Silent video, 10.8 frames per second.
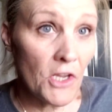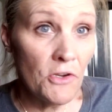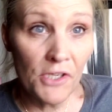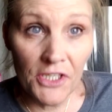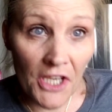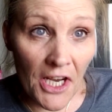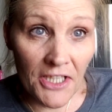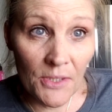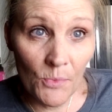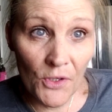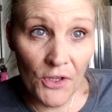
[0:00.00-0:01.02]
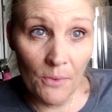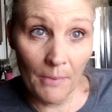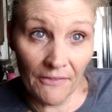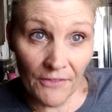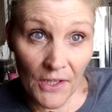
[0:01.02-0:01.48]
You can toss them with your
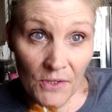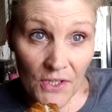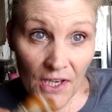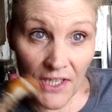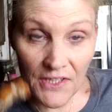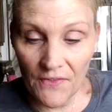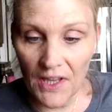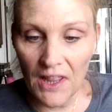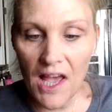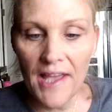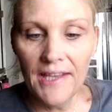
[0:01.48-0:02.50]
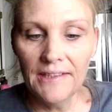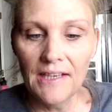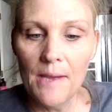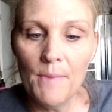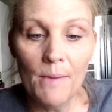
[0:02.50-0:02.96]
buffalo sauce if you like.
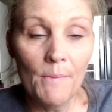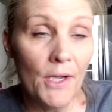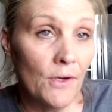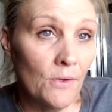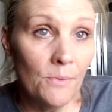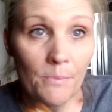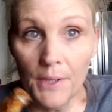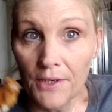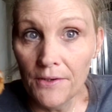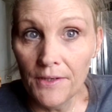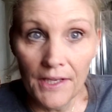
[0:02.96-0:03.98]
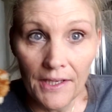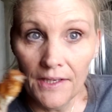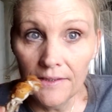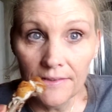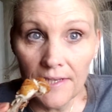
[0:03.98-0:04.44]
I make my own butter
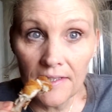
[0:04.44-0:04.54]
and